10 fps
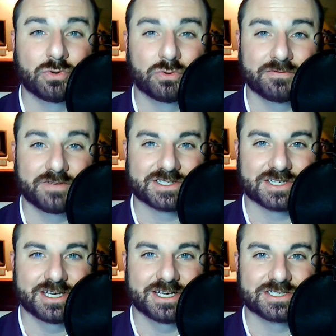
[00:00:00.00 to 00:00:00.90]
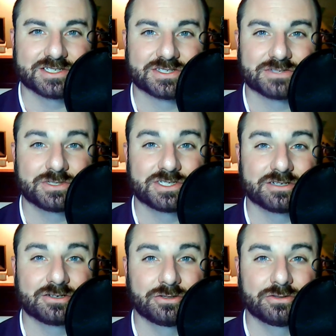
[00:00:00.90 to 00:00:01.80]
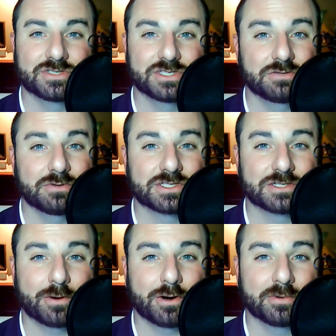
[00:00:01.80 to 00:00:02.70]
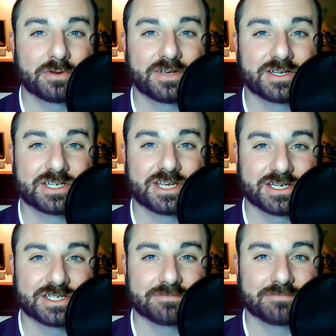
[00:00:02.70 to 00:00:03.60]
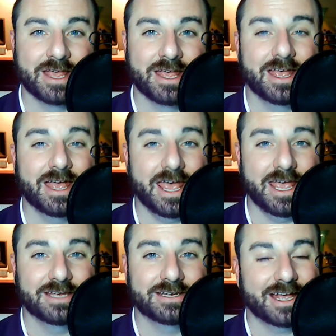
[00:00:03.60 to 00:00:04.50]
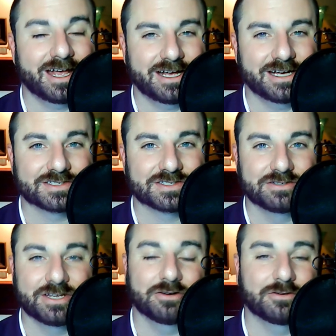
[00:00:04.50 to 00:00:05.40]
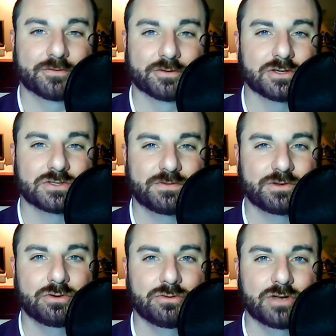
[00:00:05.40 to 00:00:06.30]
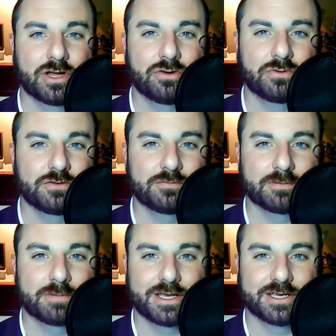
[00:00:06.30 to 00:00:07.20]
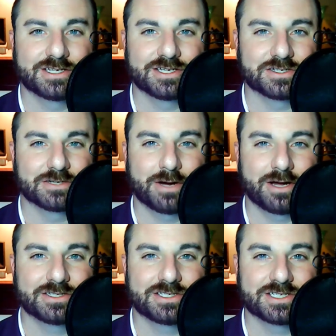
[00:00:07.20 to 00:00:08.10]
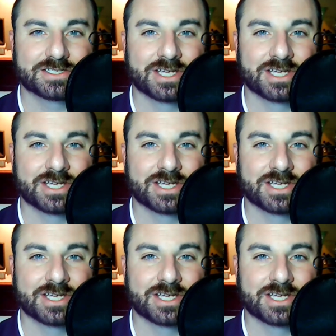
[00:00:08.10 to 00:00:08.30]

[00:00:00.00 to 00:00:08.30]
investigations, which includes the U.S. Department of Education and ICE. Now, for those of you who know and you've been paying attention to politics,